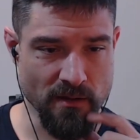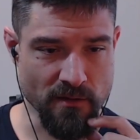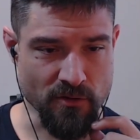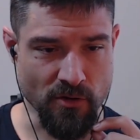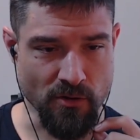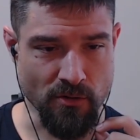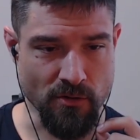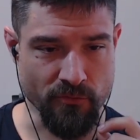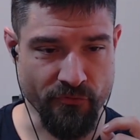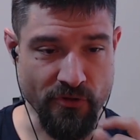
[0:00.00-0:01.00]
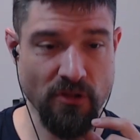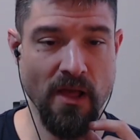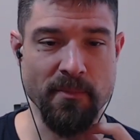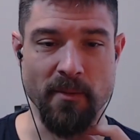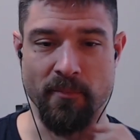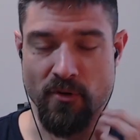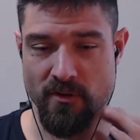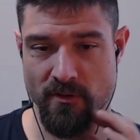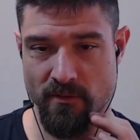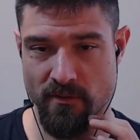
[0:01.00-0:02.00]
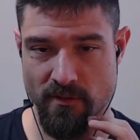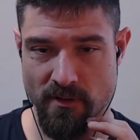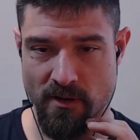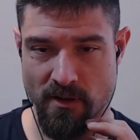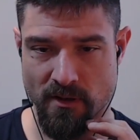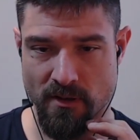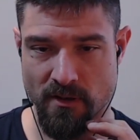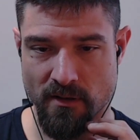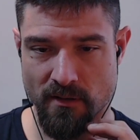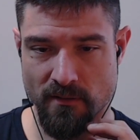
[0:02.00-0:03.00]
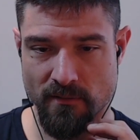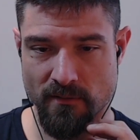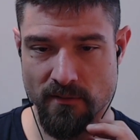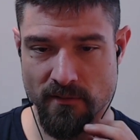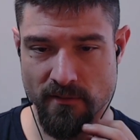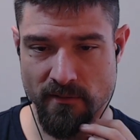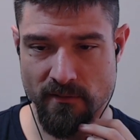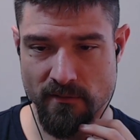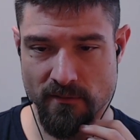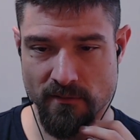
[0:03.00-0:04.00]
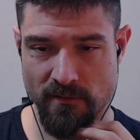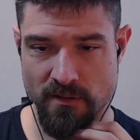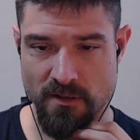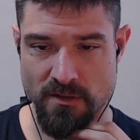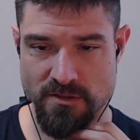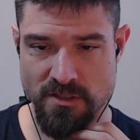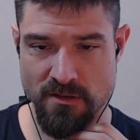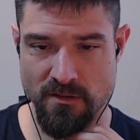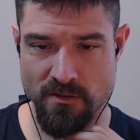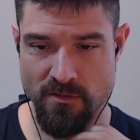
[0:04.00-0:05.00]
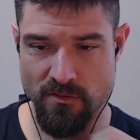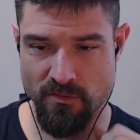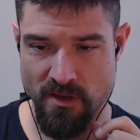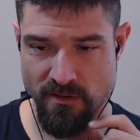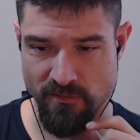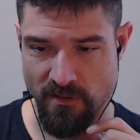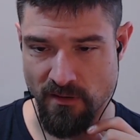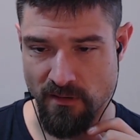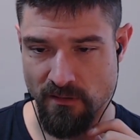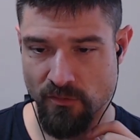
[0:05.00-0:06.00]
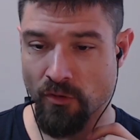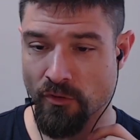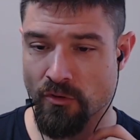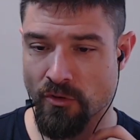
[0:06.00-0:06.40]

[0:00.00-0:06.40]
called The Climate Book. Uh Yeah, she's 19. No, no, no,